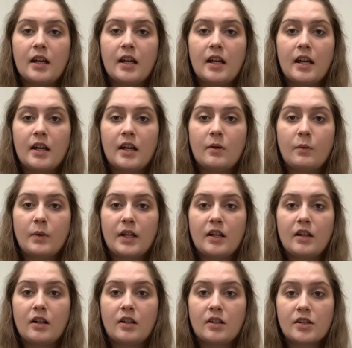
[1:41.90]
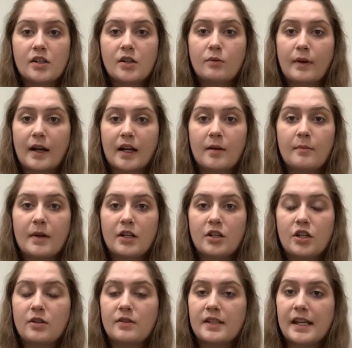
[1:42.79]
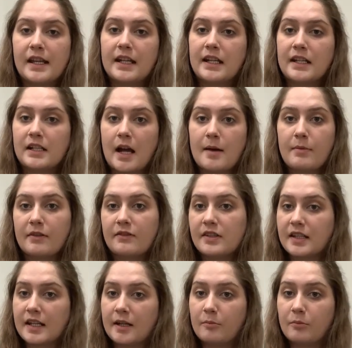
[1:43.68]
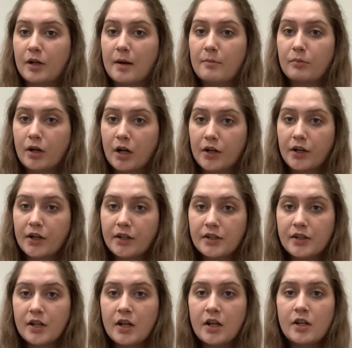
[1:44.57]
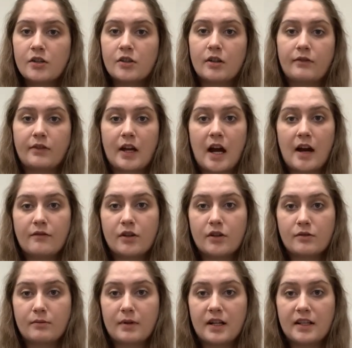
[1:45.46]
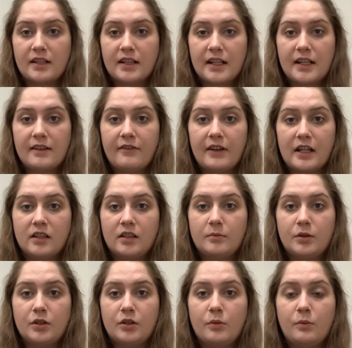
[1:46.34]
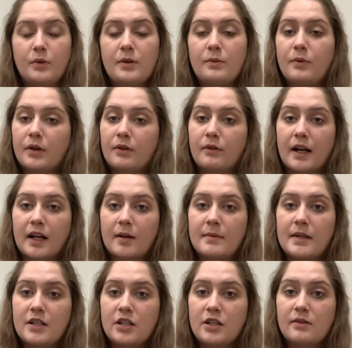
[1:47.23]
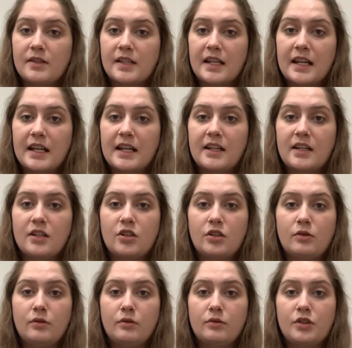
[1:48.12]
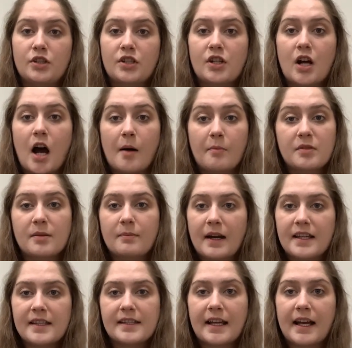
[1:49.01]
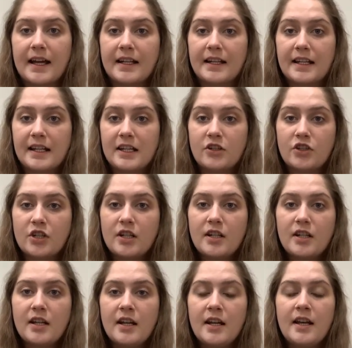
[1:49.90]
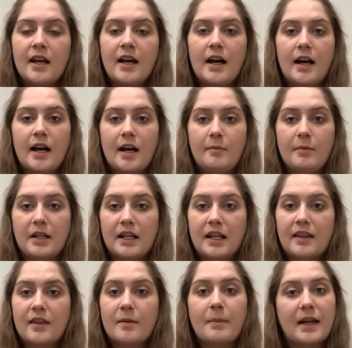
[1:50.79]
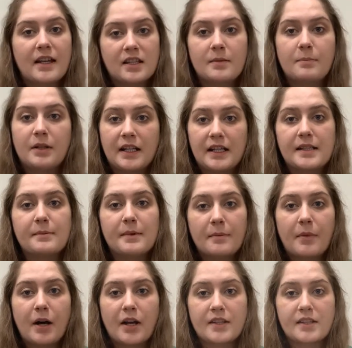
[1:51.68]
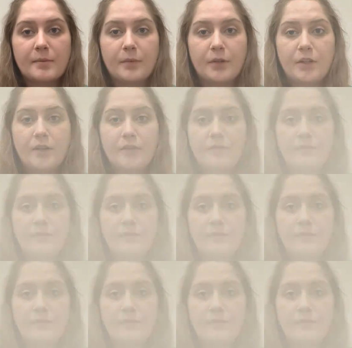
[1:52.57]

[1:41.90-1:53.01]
and we also recommend using any type of skin prep product. So if you have those readily available, we would recommend using it to just optimize that adhesion and get the best placement possible.